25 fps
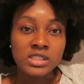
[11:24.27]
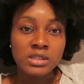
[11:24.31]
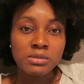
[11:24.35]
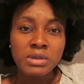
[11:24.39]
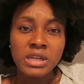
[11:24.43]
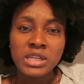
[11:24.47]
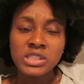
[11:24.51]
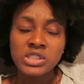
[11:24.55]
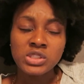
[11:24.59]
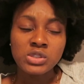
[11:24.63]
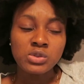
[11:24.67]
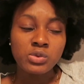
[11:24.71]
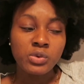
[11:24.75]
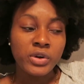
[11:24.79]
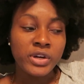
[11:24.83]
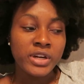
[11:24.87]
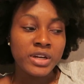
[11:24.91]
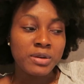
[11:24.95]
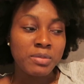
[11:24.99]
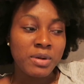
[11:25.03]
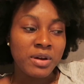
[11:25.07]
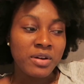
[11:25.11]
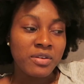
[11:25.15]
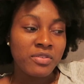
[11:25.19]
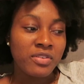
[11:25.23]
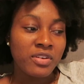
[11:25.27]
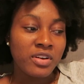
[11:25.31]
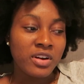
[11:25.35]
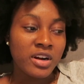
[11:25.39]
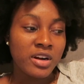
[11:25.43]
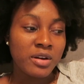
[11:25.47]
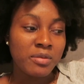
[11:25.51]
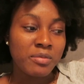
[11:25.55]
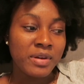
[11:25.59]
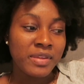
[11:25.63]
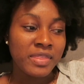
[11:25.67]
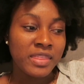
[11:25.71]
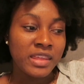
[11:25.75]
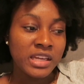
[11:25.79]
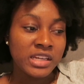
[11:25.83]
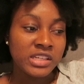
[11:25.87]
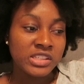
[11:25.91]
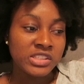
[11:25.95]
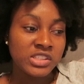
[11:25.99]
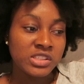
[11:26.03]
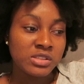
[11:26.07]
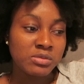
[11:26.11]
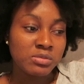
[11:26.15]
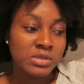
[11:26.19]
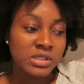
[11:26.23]
I'm not too worried about pharm. I think it
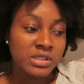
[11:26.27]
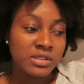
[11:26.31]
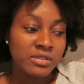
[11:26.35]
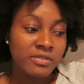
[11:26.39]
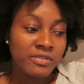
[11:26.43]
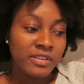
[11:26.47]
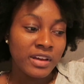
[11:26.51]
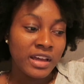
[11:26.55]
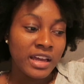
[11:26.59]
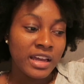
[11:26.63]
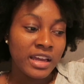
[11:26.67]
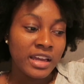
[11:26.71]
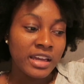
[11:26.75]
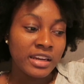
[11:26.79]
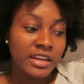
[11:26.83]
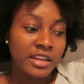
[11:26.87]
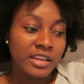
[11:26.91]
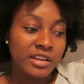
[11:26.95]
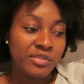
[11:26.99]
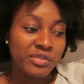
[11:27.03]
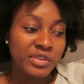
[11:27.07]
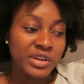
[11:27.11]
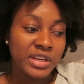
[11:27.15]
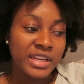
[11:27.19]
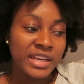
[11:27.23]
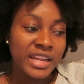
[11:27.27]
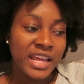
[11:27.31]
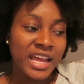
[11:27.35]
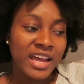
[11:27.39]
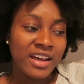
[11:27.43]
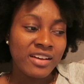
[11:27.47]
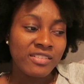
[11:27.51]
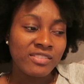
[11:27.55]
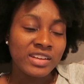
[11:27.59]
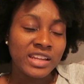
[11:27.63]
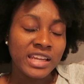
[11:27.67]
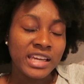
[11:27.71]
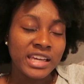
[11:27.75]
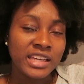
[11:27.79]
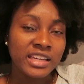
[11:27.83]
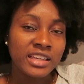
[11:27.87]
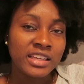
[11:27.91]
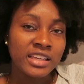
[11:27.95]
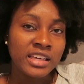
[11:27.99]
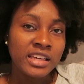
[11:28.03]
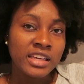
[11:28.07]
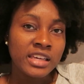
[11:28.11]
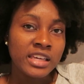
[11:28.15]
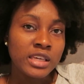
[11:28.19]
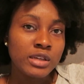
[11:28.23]
should be fine. And we didn't have like,
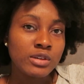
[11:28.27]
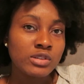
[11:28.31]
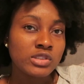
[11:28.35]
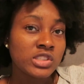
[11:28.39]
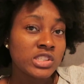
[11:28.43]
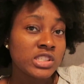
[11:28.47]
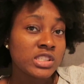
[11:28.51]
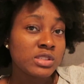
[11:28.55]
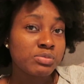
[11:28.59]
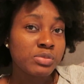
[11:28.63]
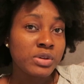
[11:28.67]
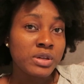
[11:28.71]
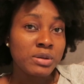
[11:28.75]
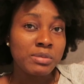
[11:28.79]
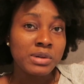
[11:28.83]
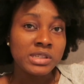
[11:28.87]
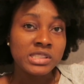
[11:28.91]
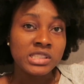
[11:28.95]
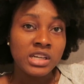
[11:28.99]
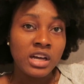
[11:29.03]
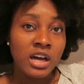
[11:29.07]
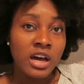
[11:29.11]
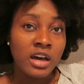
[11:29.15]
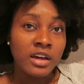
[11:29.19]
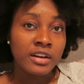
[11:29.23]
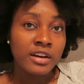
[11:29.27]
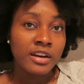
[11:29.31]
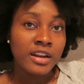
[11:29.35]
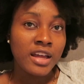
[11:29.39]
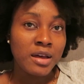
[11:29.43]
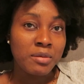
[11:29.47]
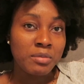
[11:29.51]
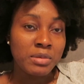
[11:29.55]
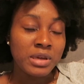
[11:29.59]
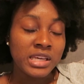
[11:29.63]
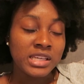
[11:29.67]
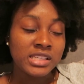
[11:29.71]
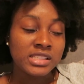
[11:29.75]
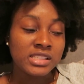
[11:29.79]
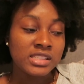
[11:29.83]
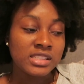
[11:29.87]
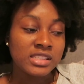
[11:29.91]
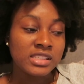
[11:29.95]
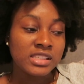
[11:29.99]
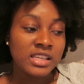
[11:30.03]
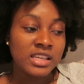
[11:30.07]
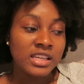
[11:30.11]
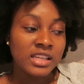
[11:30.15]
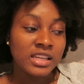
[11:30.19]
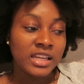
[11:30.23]
it was just pretty much
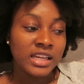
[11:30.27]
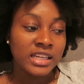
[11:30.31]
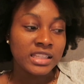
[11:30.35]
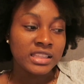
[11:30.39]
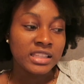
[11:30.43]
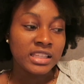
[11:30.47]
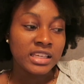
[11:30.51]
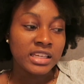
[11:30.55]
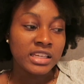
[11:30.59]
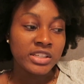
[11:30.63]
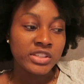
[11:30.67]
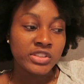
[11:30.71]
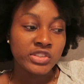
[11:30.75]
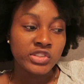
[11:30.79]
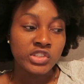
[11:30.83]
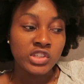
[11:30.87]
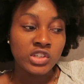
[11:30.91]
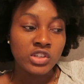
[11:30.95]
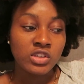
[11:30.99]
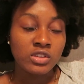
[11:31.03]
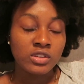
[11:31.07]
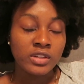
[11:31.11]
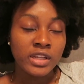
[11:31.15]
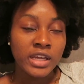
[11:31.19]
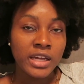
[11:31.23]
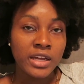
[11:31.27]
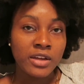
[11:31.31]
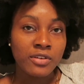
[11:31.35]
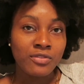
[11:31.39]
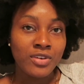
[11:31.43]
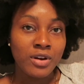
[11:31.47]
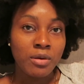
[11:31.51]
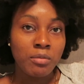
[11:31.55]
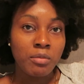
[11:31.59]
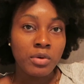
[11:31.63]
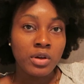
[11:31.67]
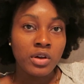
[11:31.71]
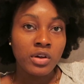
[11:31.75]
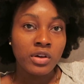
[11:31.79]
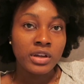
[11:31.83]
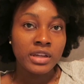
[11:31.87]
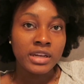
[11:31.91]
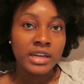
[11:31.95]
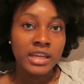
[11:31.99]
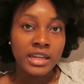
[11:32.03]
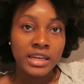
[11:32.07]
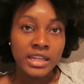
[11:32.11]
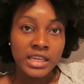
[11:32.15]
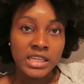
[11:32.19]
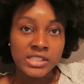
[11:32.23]
autonomics and like the intro, like
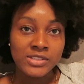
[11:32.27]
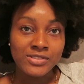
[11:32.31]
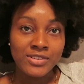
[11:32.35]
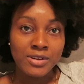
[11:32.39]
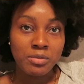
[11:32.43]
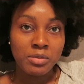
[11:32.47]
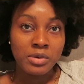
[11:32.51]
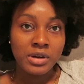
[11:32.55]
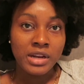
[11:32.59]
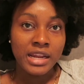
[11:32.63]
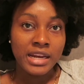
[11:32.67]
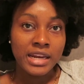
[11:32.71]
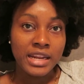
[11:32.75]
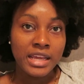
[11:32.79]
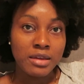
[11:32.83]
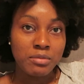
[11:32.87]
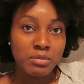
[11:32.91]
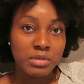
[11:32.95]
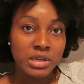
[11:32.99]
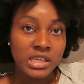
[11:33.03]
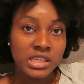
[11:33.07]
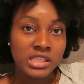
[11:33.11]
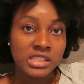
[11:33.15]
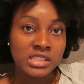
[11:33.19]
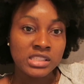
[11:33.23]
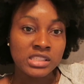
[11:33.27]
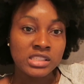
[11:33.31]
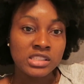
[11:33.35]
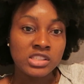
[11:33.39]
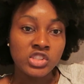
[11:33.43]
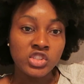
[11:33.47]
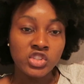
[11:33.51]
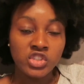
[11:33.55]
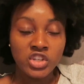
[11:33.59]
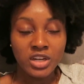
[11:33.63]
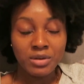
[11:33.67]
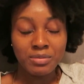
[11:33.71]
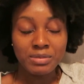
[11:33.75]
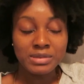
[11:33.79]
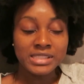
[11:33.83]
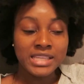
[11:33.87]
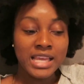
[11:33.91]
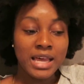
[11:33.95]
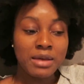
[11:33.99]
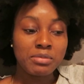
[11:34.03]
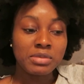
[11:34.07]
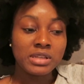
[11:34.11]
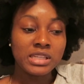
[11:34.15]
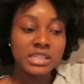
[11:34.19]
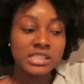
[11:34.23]
pharmacokinetics, pharmacodynamics, drug
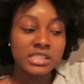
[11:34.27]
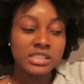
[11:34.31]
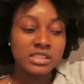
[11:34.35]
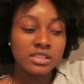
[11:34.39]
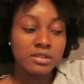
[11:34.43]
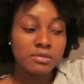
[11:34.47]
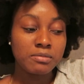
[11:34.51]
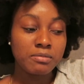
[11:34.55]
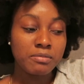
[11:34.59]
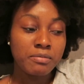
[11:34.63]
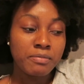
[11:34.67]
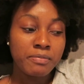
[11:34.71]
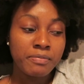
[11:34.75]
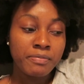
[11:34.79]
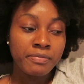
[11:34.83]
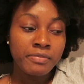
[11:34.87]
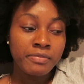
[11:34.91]
metabolism.